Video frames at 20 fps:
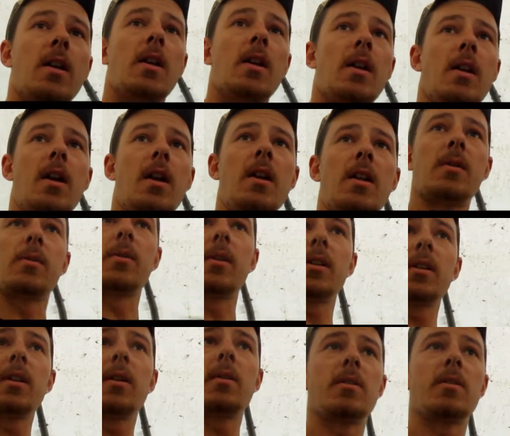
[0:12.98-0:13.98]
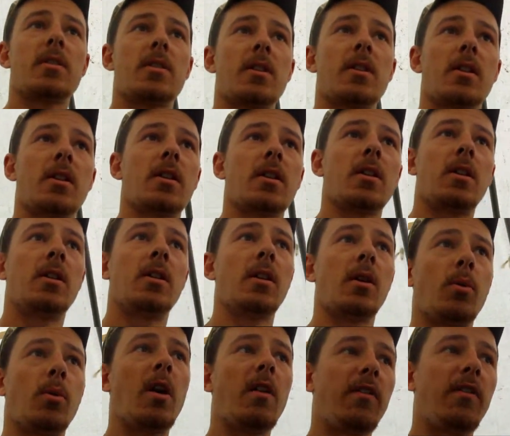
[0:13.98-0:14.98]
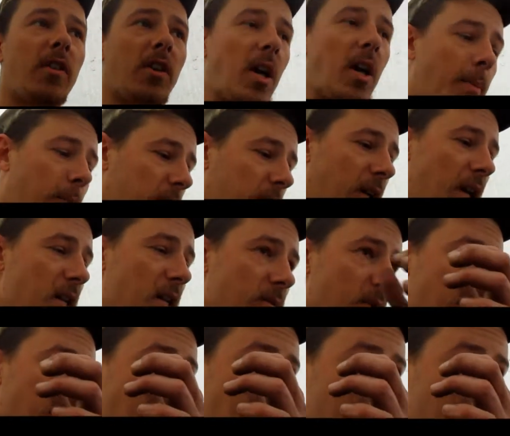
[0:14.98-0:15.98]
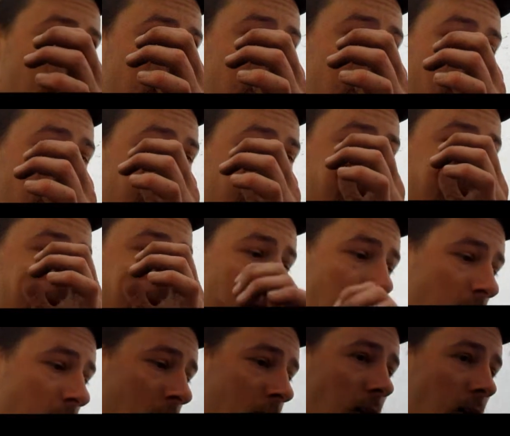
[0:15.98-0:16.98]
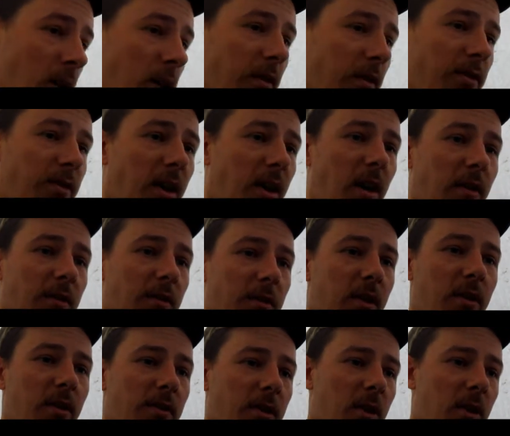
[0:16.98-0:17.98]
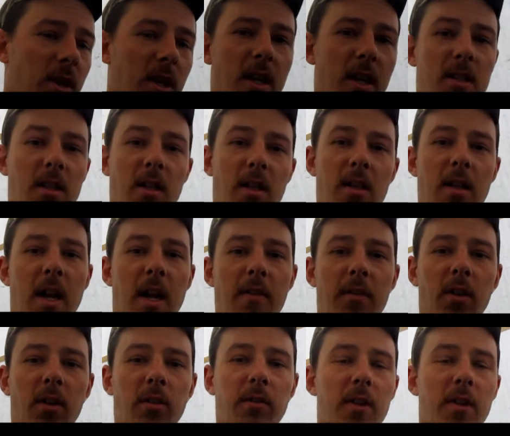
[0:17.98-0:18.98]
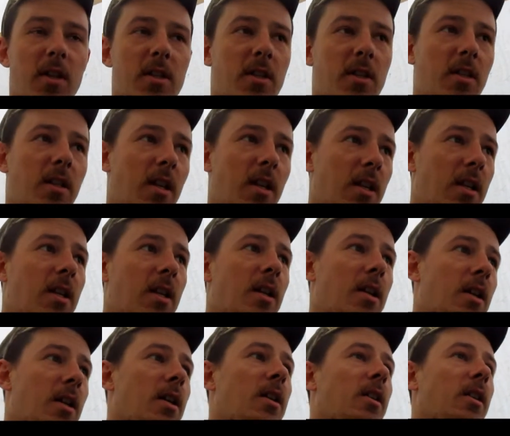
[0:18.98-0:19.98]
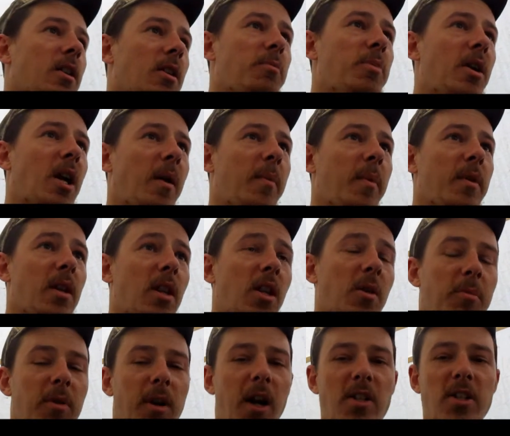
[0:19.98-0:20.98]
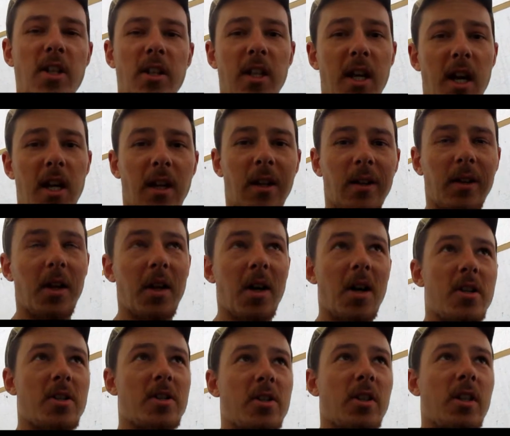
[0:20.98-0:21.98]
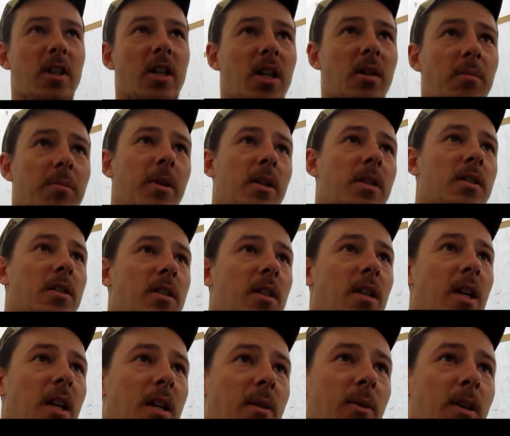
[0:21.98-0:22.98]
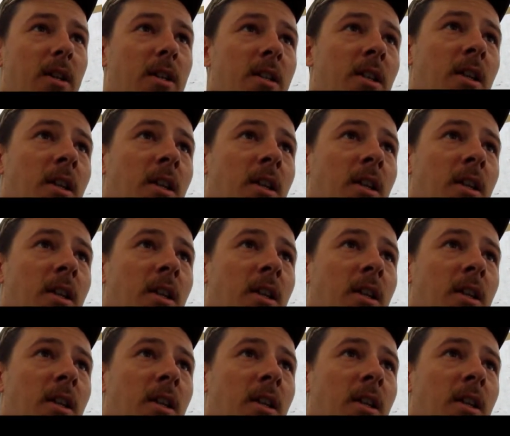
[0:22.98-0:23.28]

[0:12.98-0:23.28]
anyway, I was away for a couple days, went down to the farm for a few days there to have a little visit and to pick up another project out of the roster here. But anyway,